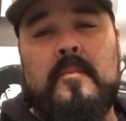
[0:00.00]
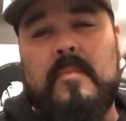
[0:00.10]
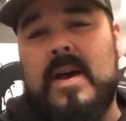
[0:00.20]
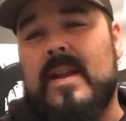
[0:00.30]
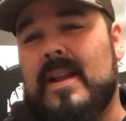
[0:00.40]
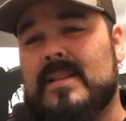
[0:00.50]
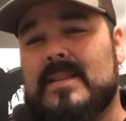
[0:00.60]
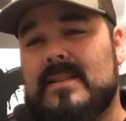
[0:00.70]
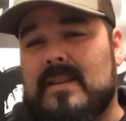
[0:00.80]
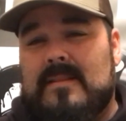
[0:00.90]
but
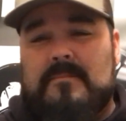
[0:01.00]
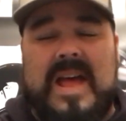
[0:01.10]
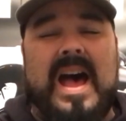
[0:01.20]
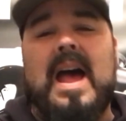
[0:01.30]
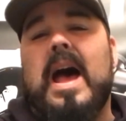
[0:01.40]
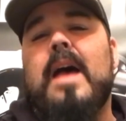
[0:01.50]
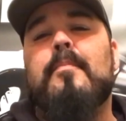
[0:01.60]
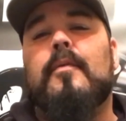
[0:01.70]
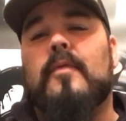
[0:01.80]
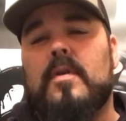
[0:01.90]
I
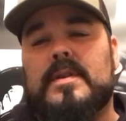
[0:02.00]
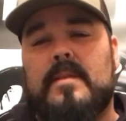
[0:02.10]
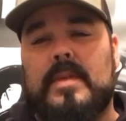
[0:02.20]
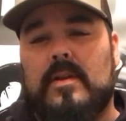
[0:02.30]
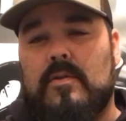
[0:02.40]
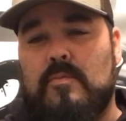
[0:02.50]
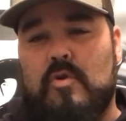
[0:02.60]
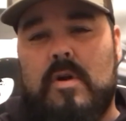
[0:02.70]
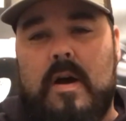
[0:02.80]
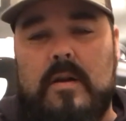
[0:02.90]
prefer something a little
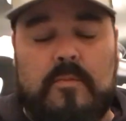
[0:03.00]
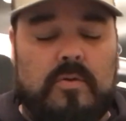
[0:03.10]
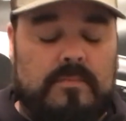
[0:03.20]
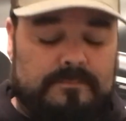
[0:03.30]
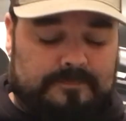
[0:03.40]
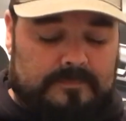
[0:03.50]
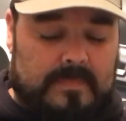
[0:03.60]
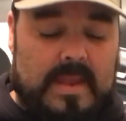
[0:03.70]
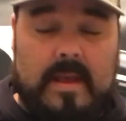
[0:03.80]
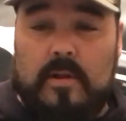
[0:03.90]
more audible
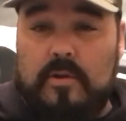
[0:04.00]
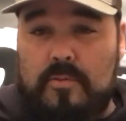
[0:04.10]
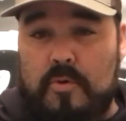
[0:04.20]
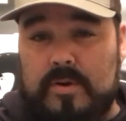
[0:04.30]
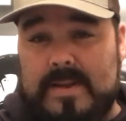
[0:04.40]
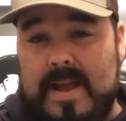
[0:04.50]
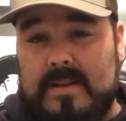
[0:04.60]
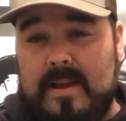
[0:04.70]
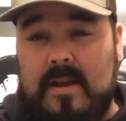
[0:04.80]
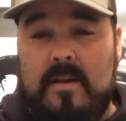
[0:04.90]
and a little more
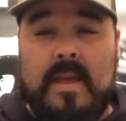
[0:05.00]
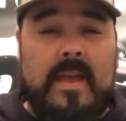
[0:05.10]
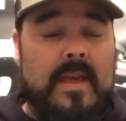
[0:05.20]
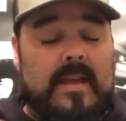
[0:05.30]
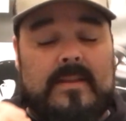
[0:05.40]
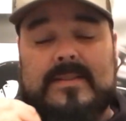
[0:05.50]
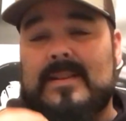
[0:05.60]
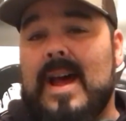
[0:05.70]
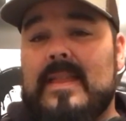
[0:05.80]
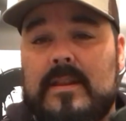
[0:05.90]
tactile. It's
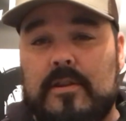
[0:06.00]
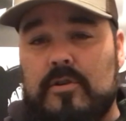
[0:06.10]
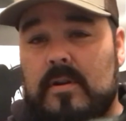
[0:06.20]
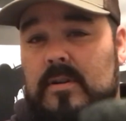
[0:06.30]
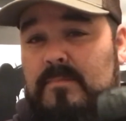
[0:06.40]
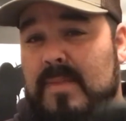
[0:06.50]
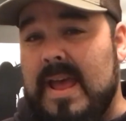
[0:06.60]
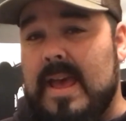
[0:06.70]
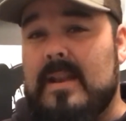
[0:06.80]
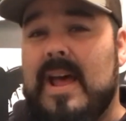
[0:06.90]
not that the trigger's
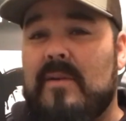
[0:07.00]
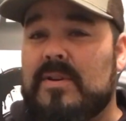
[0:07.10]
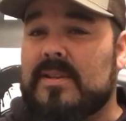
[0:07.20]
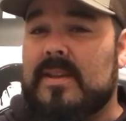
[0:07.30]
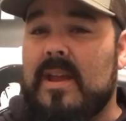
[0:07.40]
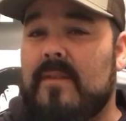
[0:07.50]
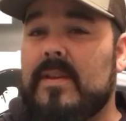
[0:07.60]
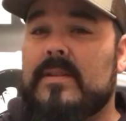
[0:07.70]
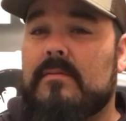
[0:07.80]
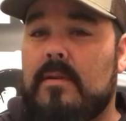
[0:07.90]
bad. I would just say of
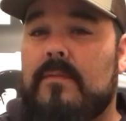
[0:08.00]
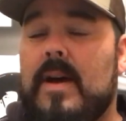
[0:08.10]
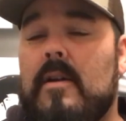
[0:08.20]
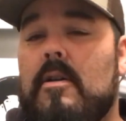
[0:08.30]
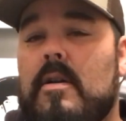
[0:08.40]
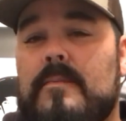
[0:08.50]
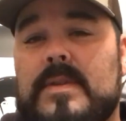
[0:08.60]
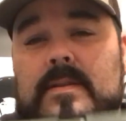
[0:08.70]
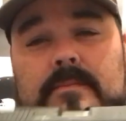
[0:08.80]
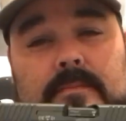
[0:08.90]
these three
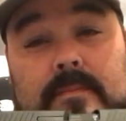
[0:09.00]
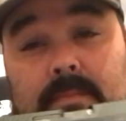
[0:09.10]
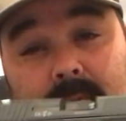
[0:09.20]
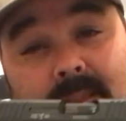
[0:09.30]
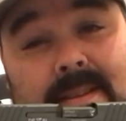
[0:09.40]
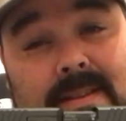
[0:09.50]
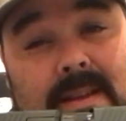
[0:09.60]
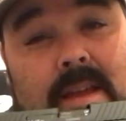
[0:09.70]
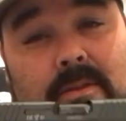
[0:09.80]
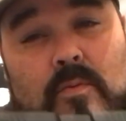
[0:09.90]
firearms, this has
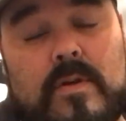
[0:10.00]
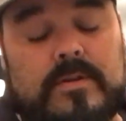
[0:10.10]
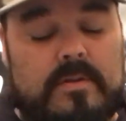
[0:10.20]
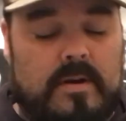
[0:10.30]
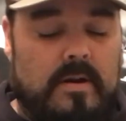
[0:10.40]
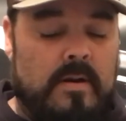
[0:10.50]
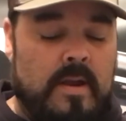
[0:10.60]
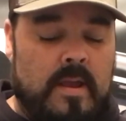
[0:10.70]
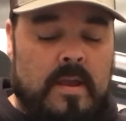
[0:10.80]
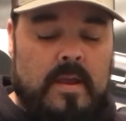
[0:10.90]
got the worst trigger.
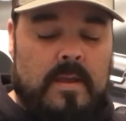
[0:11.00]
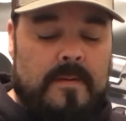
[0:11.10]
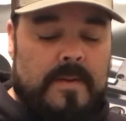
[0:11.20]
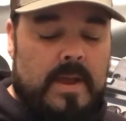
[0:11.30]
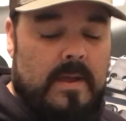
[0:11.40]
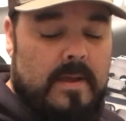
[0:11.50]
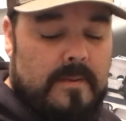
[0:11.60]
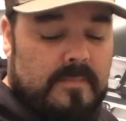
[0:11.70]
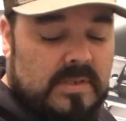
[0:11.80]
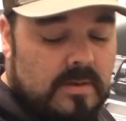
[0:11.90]

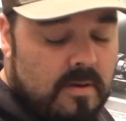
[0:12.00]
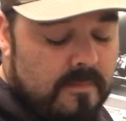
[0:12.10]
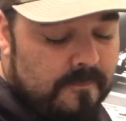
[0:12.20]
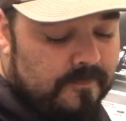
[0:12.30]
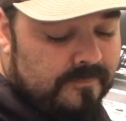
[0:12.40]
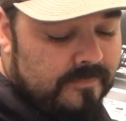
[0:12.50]
So